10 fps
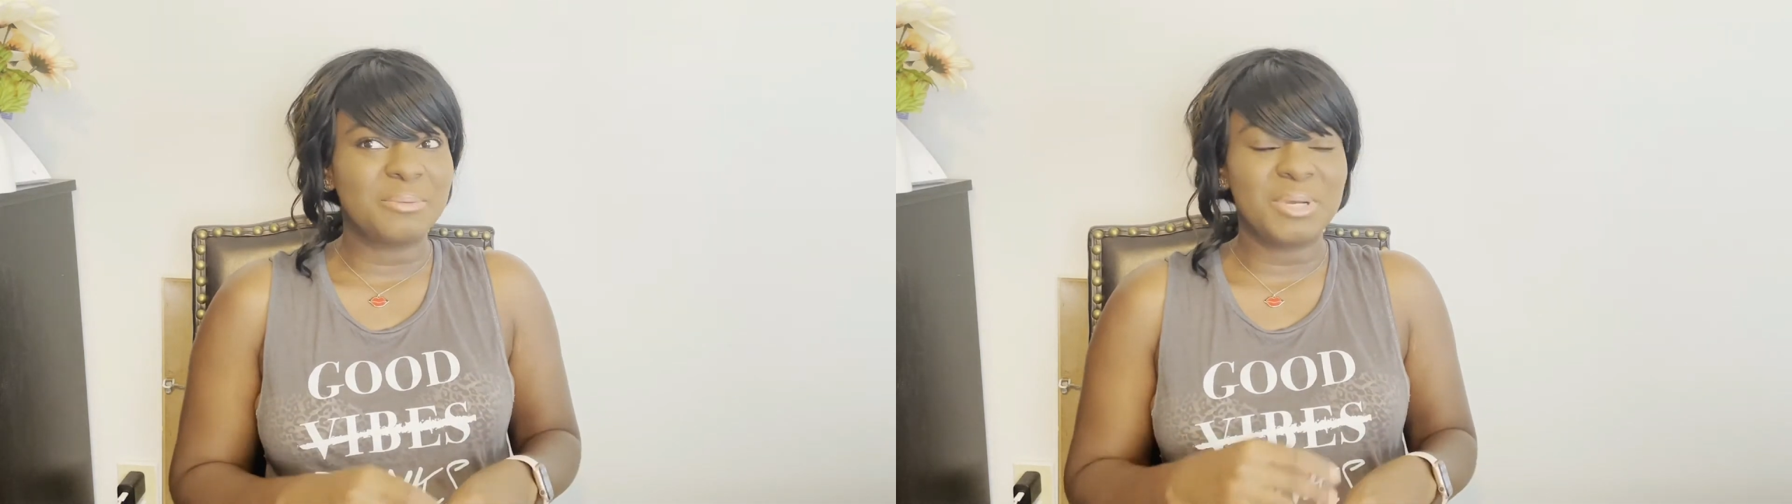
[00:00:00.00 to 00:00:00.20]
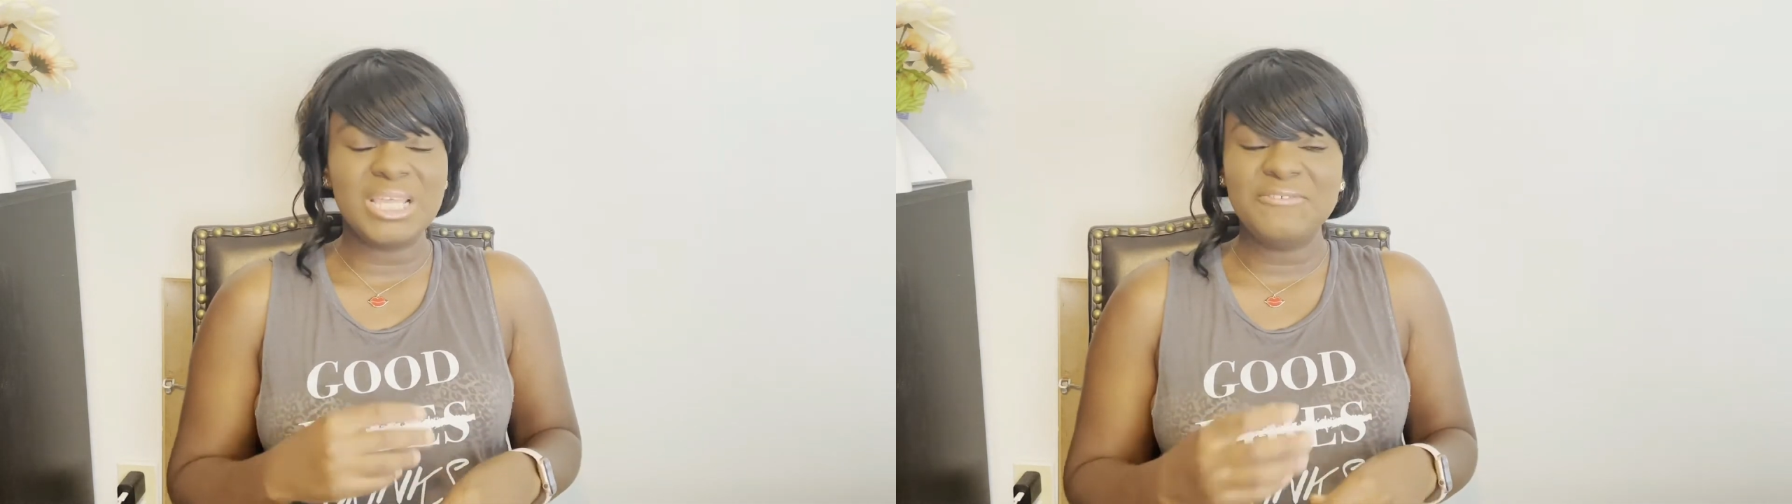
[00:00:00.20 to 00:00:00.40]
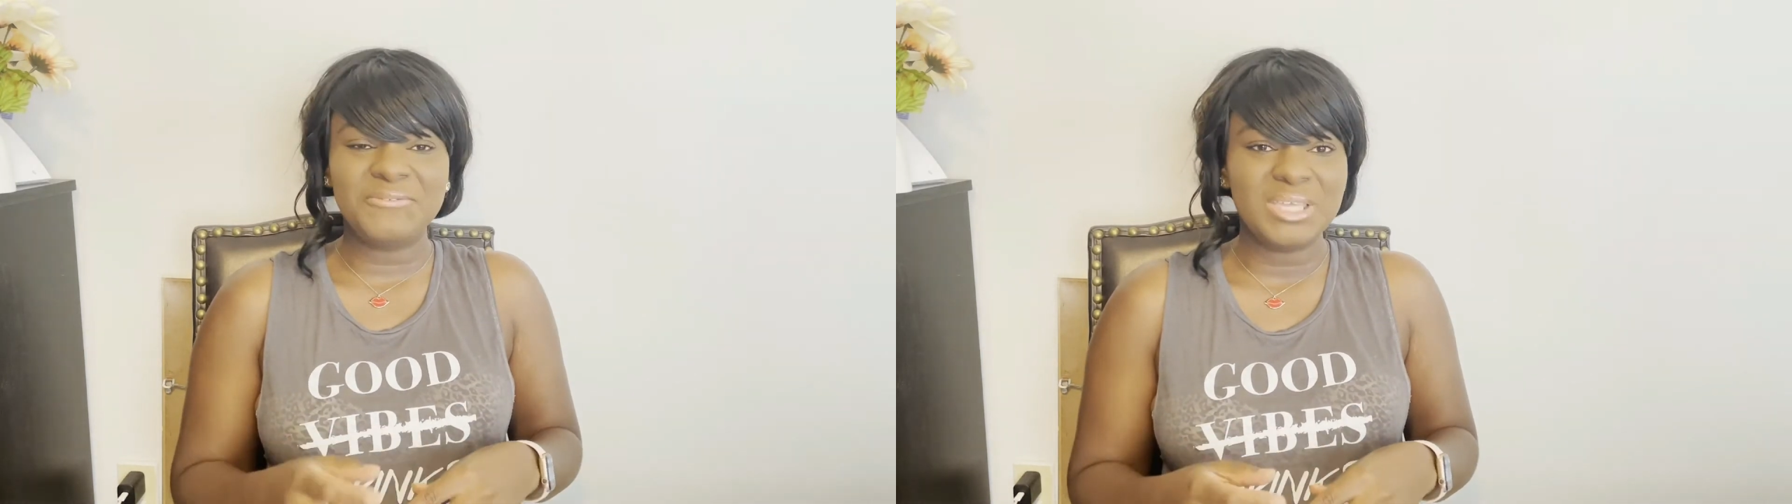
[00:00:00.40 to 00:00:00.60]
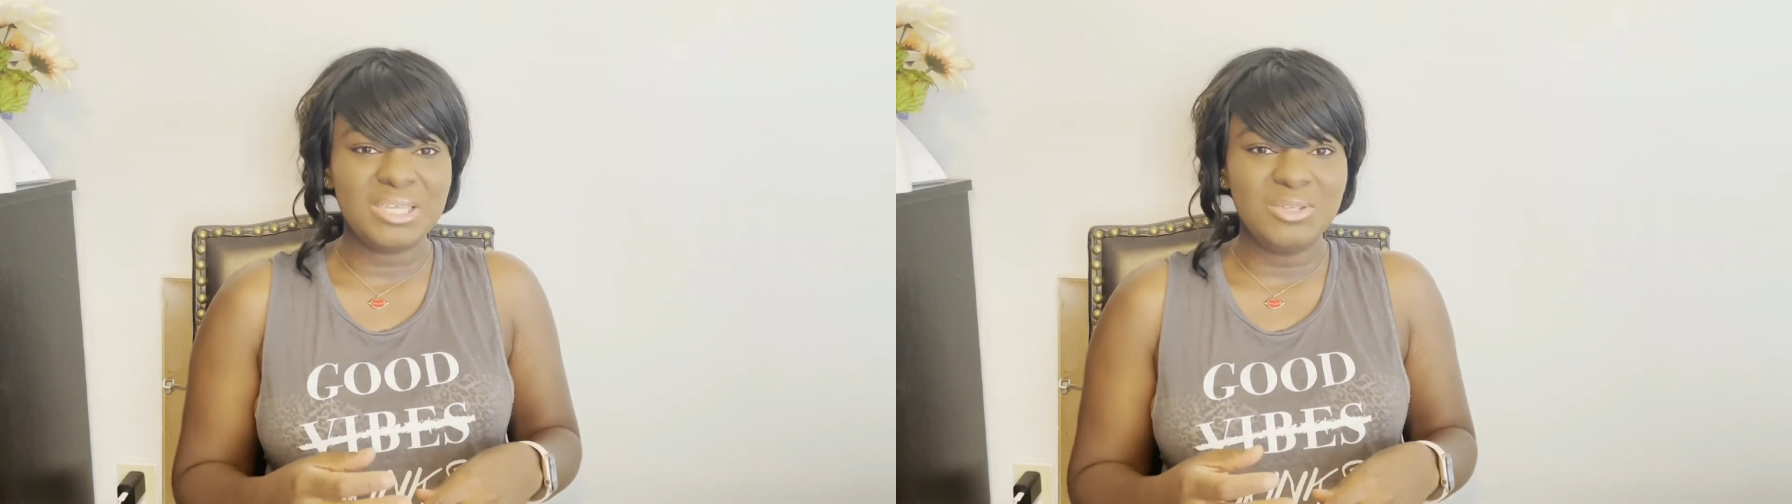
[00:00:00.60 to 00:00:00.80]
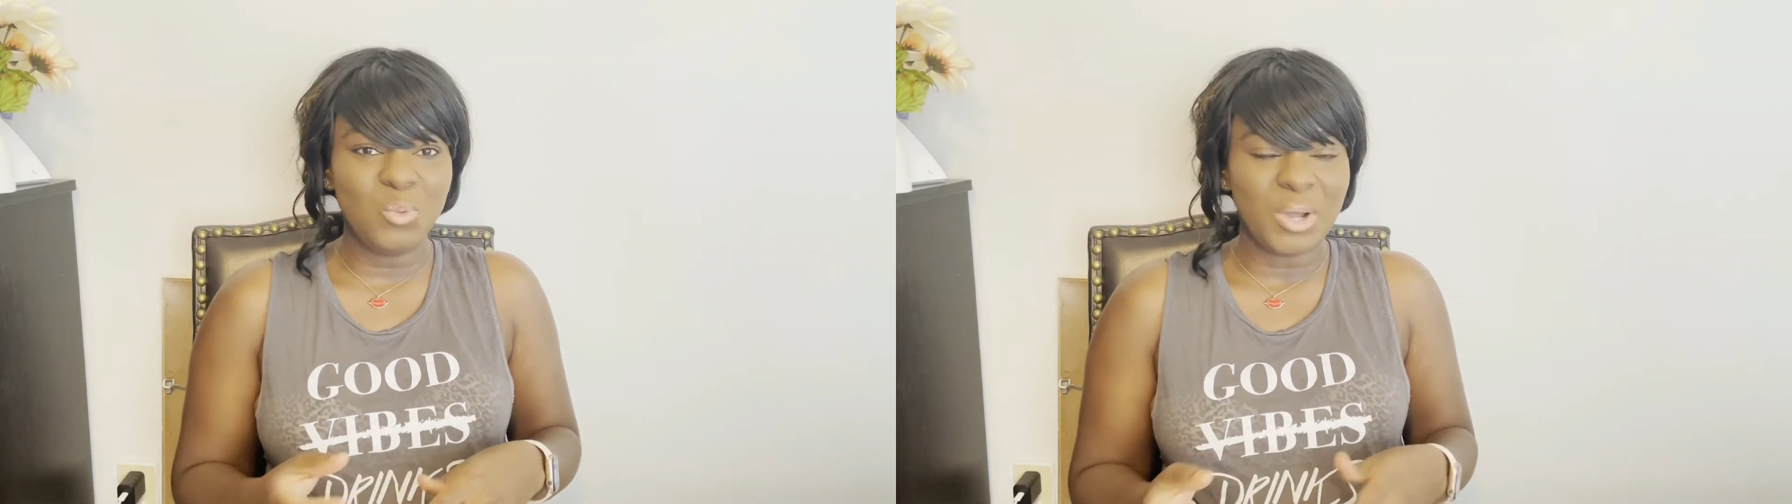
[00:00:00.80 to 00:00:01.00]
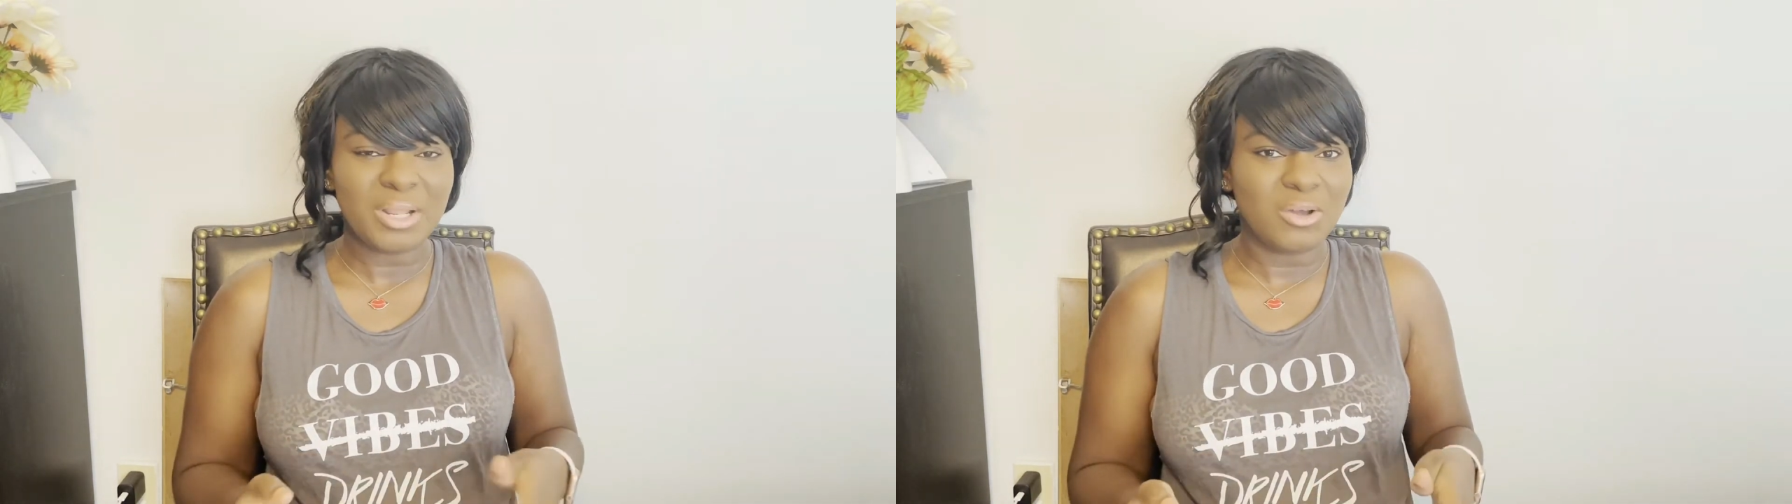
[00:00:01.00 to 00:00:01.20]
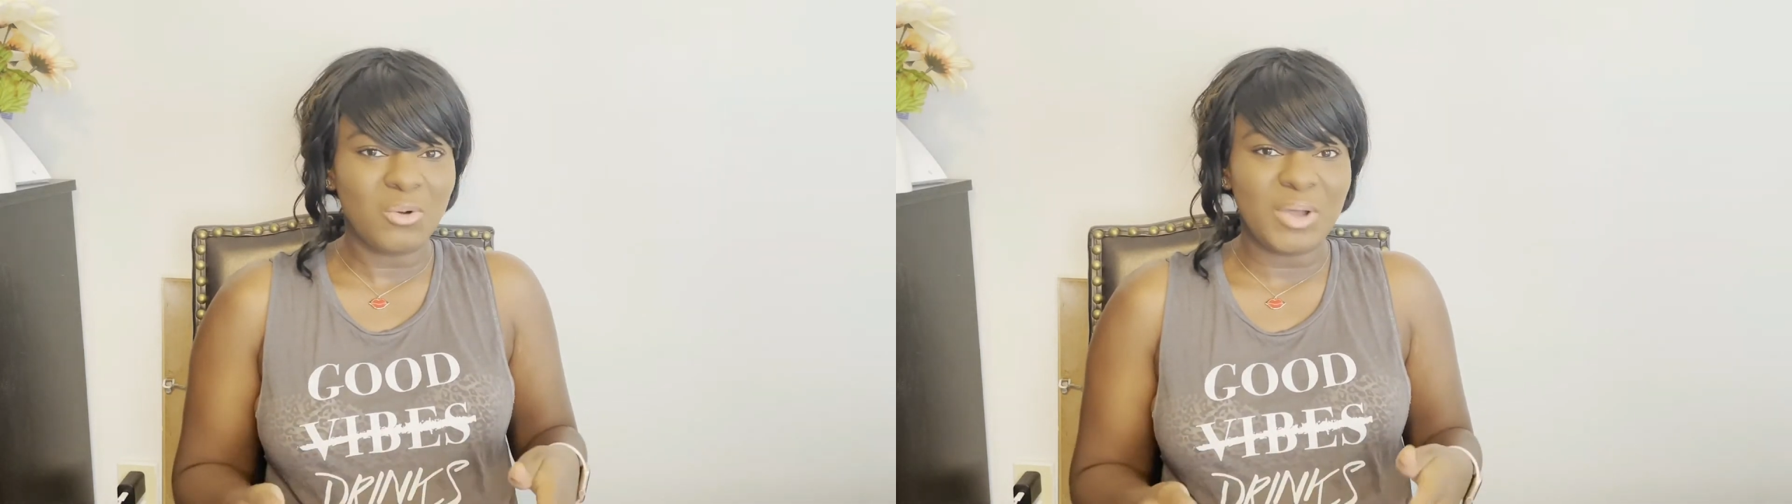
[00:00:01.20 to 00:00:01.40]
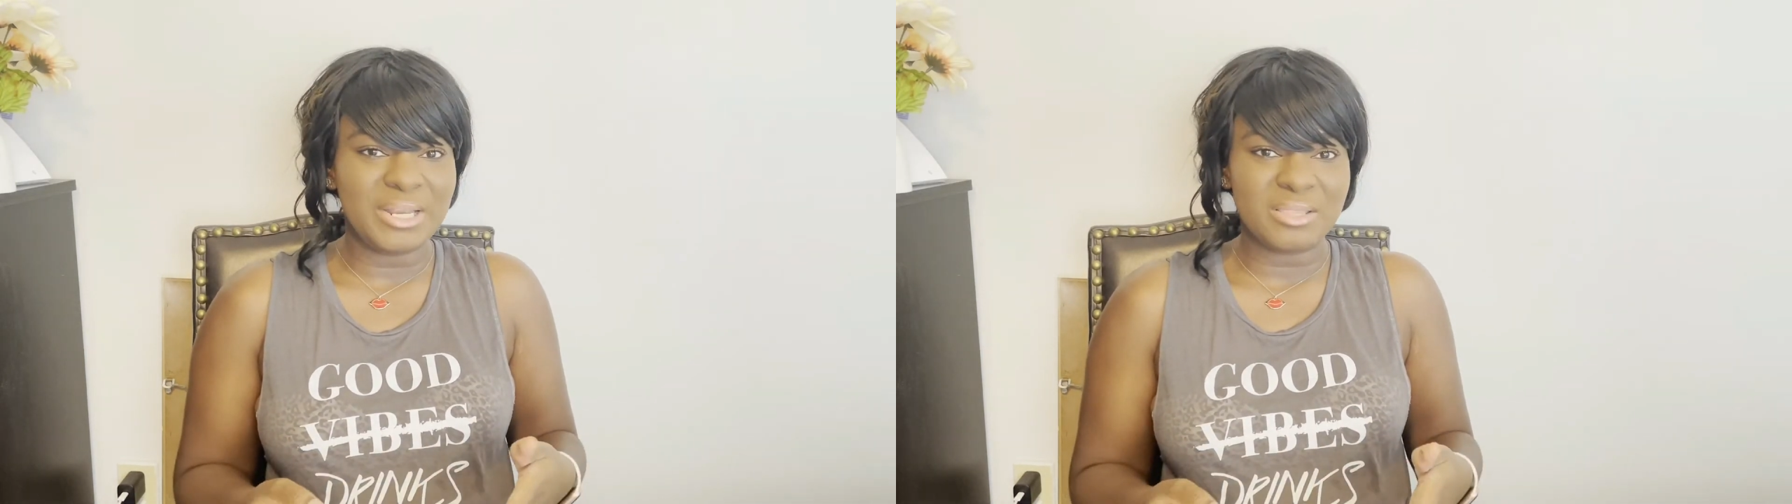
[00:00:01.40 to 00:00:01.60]
But if you want to
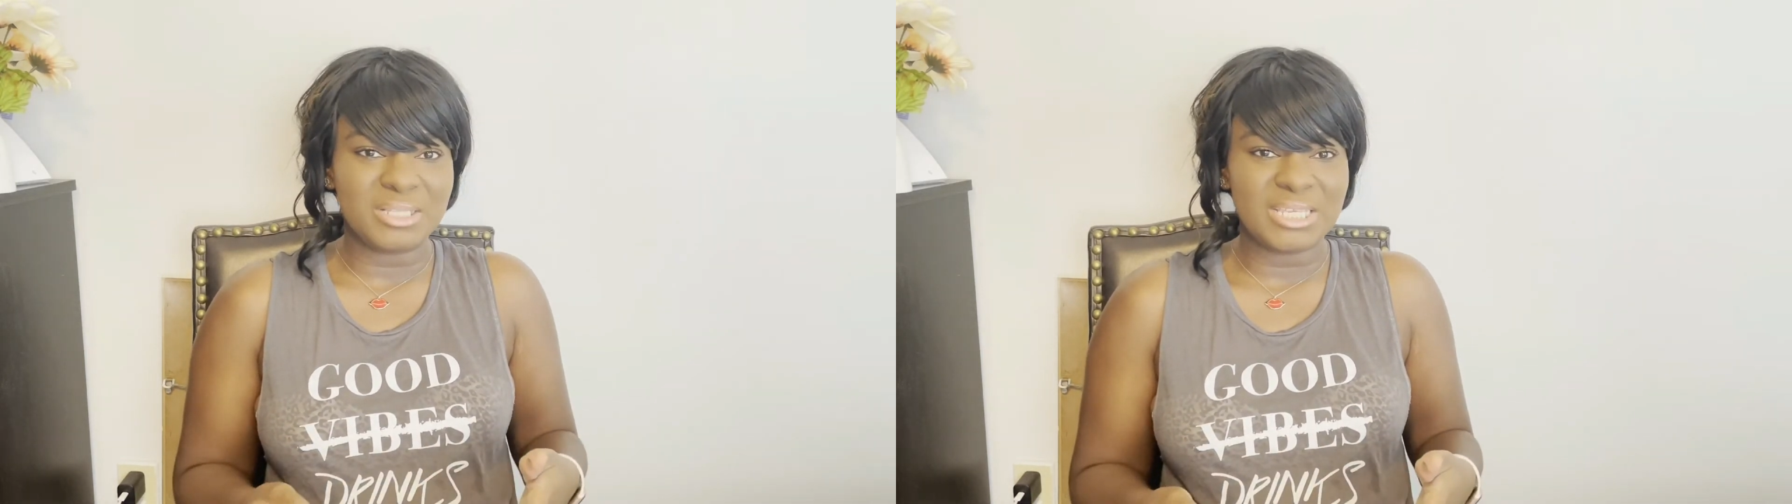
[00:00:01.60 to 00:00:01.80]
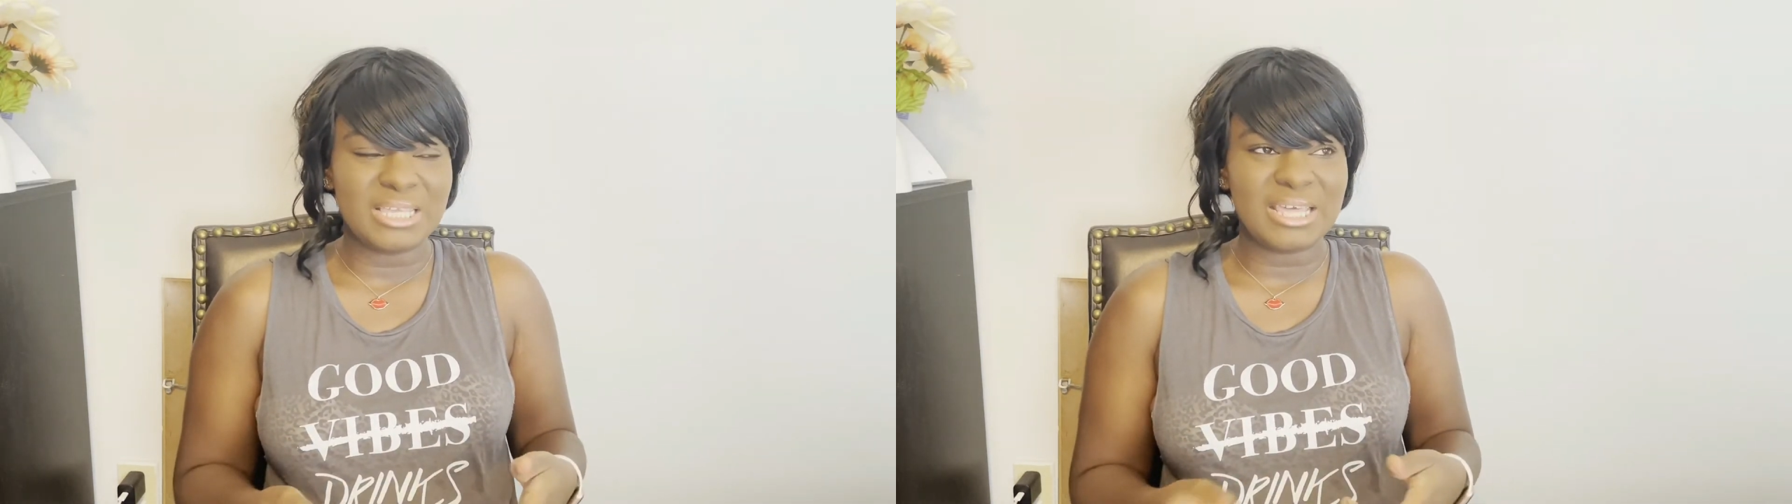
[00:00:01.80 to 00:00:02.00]
go any other day,